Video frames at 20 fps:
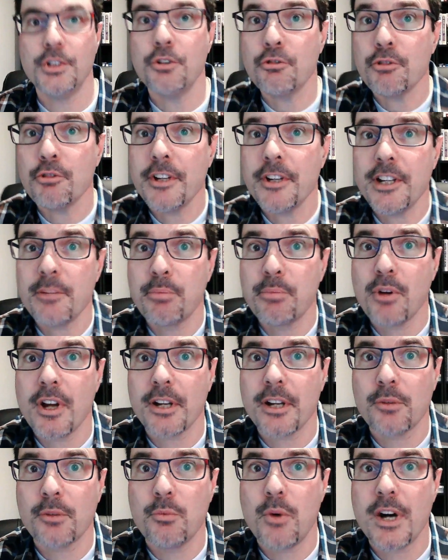create a
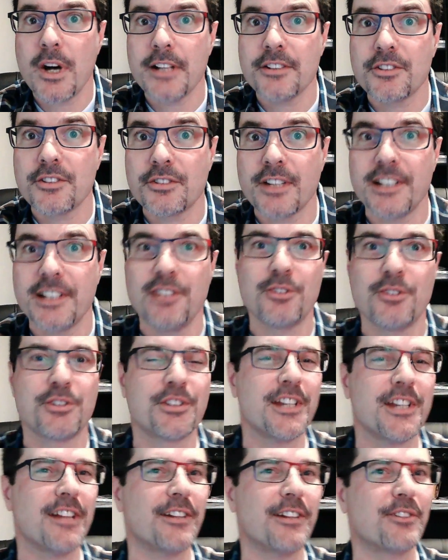product once and you
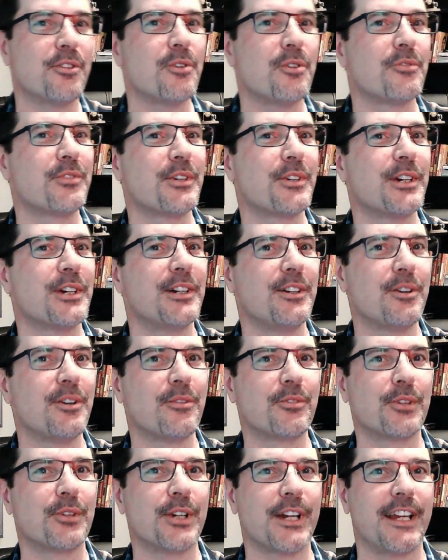sell it over and
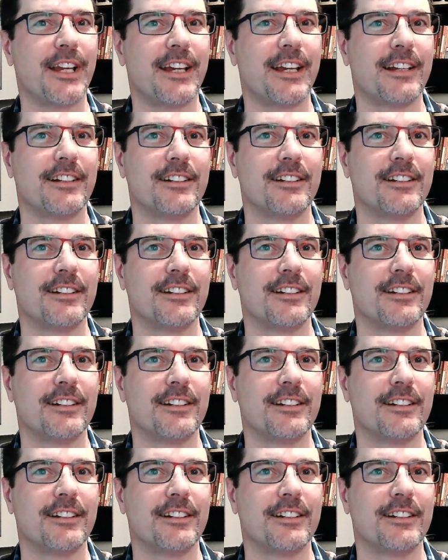over again.